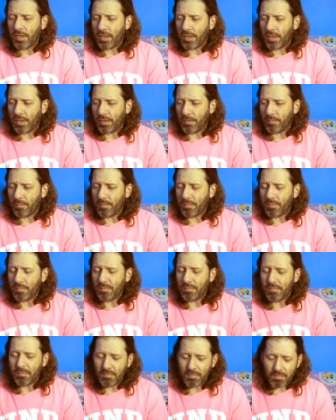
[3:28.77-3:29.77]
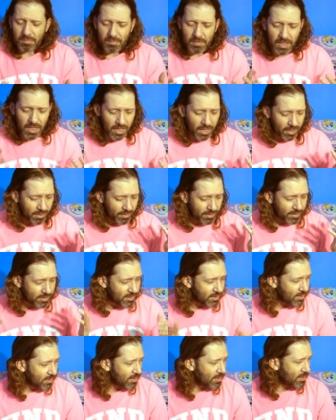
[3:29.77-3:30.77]
Um, yeah,
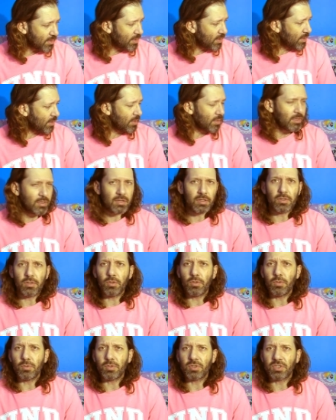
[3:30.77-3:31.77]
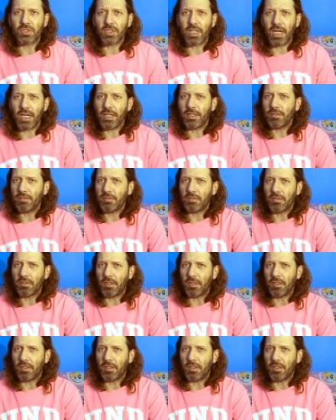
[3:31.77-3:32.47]
this is the new set.